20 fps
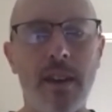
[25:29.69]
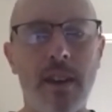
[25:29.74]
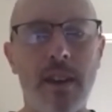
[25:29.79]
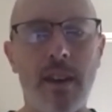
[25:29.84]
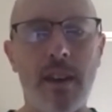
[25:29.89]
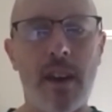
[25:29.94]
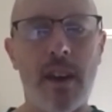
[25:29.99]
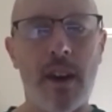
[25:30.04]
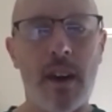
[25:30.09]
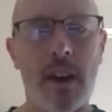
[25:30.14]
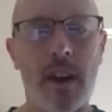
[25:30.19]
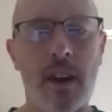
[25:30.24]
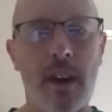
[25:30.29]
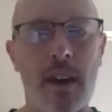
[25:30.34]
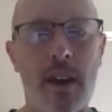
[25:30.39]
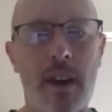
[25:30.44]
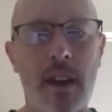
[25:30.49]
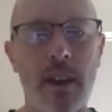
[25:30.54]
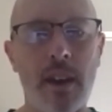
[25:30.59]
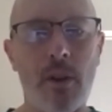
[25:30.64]

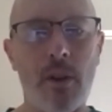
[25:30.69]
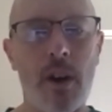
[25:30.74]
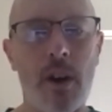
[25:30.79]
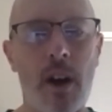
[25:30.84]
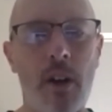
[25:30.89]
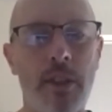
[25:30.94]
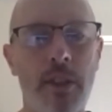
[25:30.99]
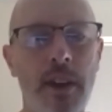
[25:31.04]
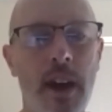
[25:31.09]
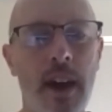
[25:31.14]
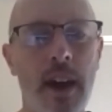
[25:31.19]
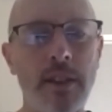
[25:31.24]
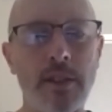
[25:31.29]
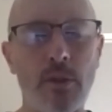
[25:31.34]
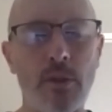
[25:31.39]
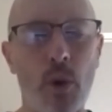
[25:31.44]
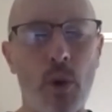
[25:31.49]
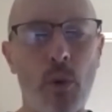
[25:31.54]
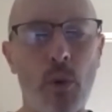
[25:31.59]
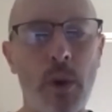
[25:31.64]
Uh, you know, all the guys that
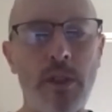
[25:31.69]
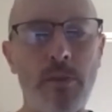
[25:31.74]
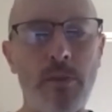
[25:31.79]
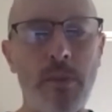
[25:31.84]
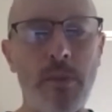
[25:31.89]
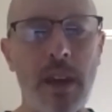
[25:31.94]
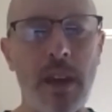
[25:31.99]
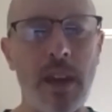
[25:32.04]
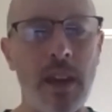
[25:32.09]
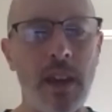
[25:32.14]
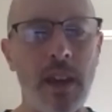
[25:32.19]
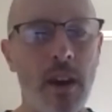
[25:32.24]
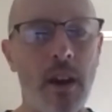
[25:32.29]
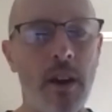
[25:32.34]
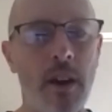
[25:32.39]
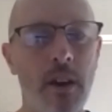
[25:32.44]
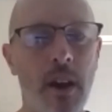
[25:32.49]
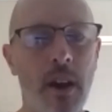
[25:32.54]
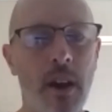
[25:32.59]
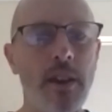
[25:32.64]
were with me
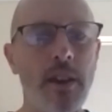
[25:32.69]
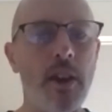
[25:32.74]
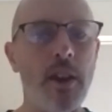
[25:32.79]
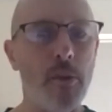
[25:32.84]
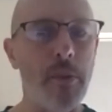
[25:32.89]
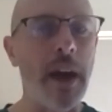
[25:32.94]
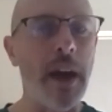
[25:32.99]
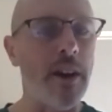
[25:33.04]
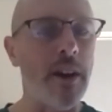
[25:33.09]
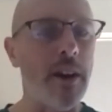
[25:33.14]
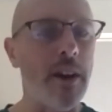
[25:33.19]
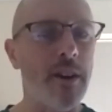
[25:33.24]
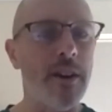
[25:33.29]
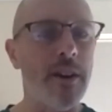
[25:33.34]
are a year better.